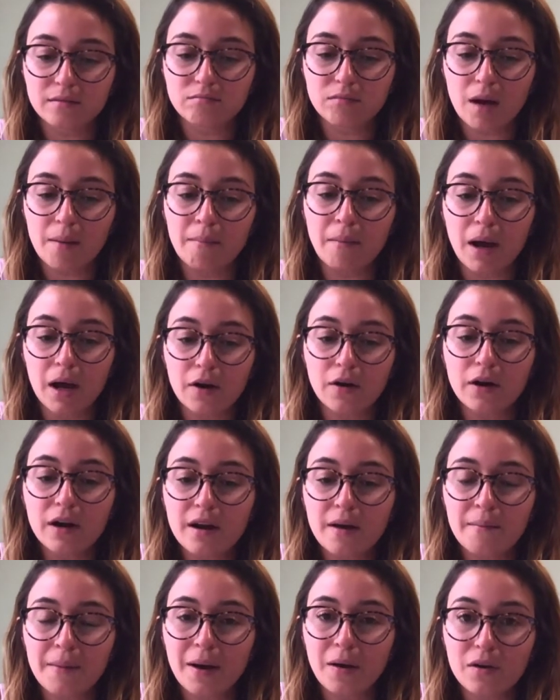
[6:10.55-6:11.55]
a moderate
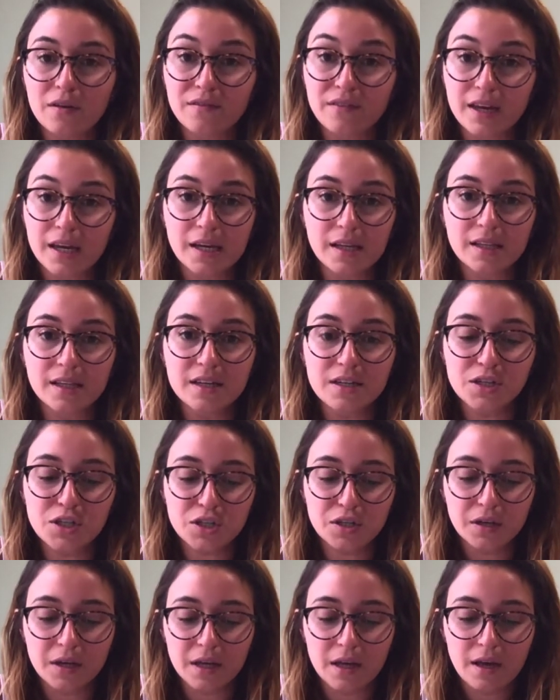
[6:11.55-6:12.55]
amount of
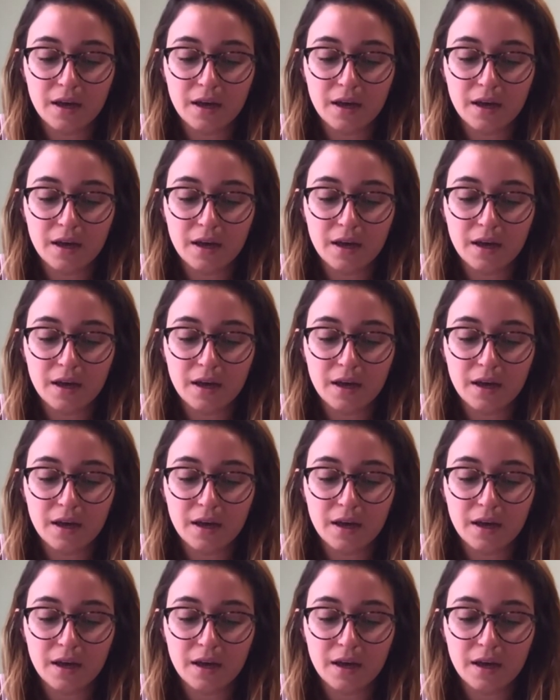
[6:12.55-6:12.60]
English,